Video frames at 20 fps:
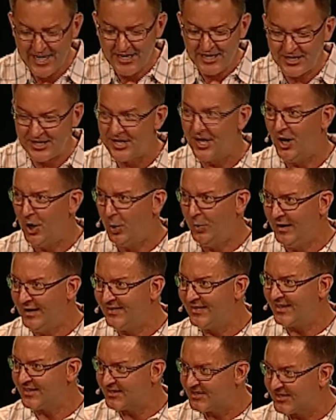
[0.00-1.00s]

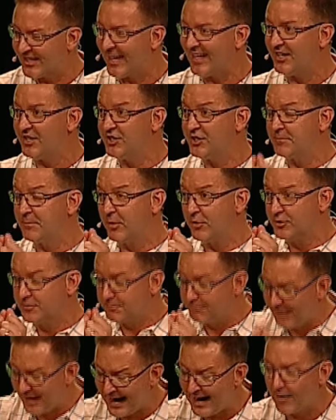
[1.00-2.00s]
knowing that Satan's
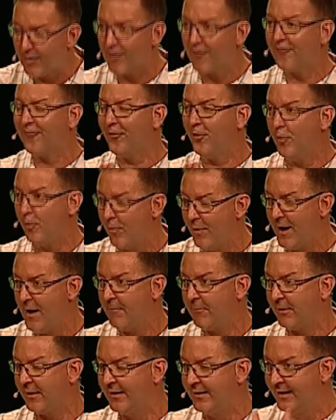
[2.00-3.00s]
most powerful
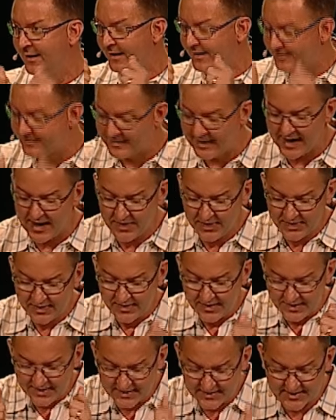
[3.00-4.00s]
weapon, death
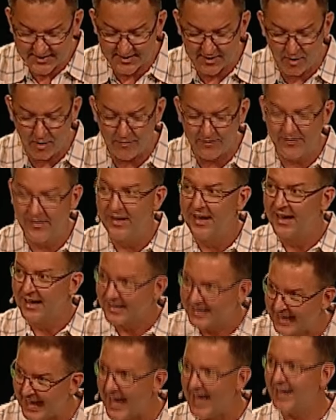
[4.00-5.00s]
itself,
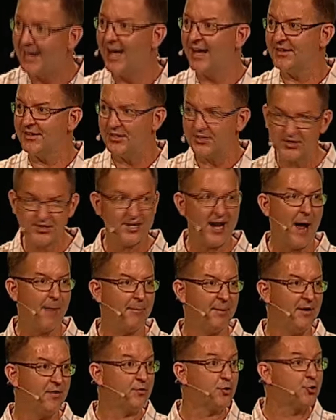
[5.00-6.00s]
cannot
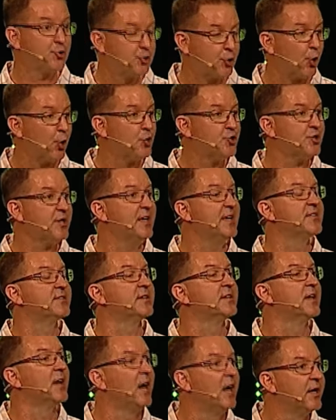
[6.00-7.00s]
stop it. The church is
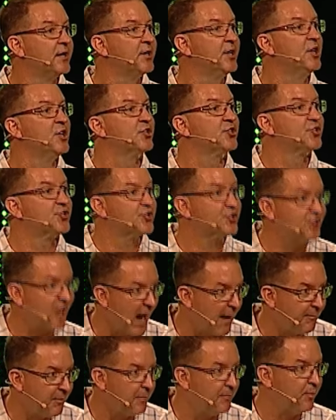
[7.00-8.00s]
an
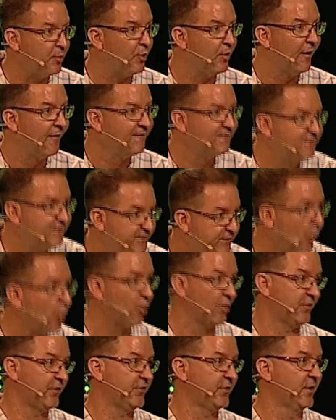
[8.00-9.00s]
unstoppable
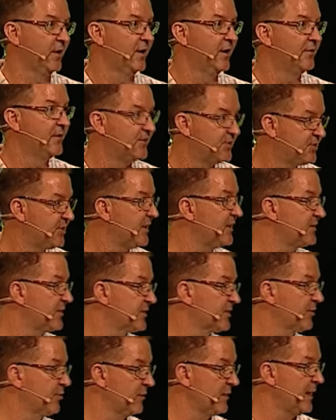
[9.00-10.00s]
force that
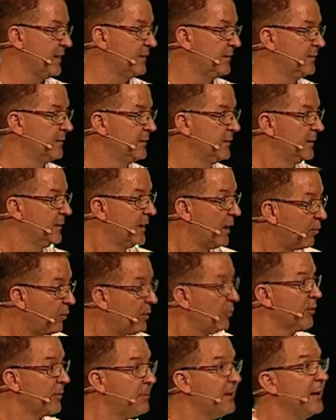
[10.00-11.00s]
Jesus created. And
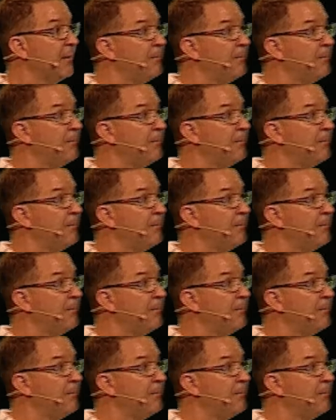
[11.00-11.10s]
we want to be